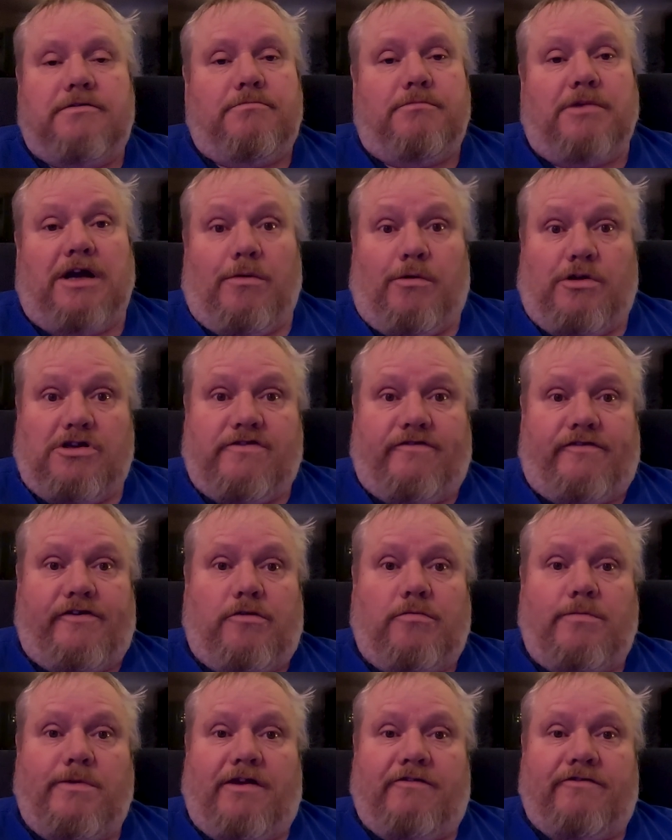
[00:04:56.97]
Might watch a
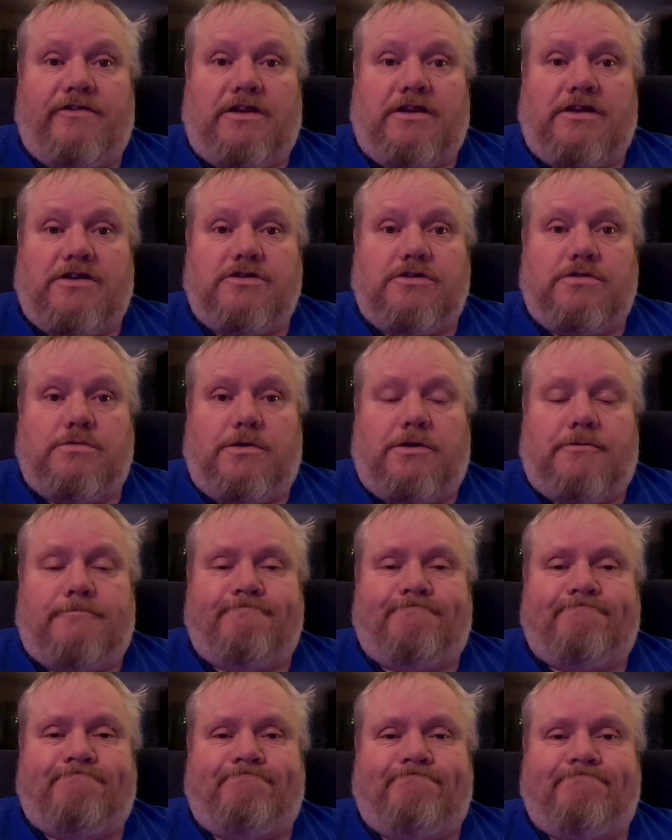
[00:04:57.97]
film after this as well.
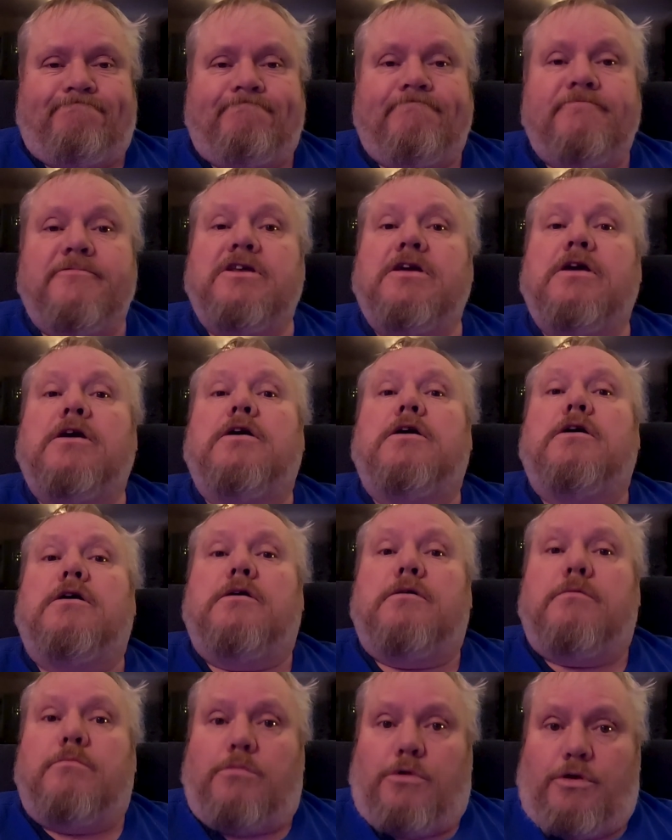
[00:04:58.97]

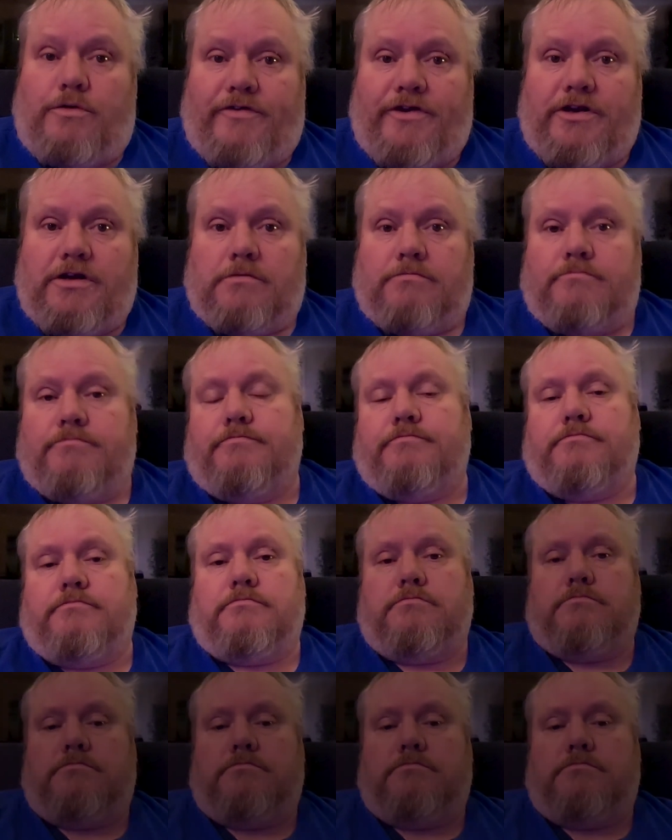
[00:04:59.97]
moving on.